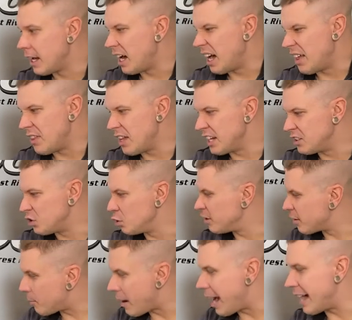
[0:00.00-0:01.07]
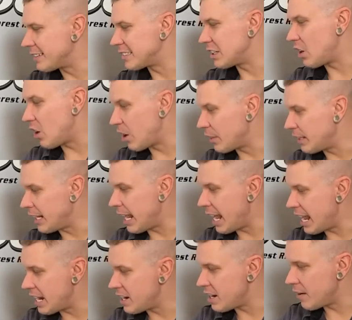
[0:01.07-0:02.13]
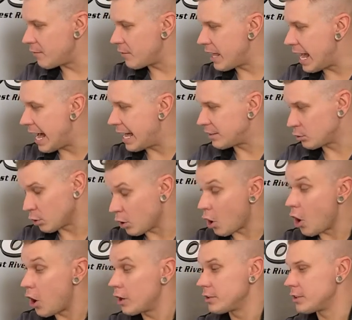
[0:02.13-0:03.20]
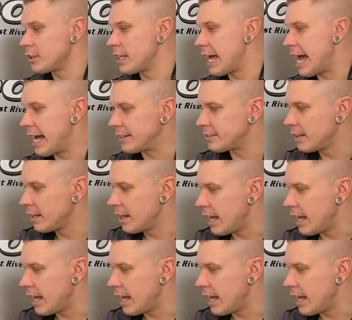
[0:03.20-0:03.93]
Uh, they do deposit on the end of that or onto that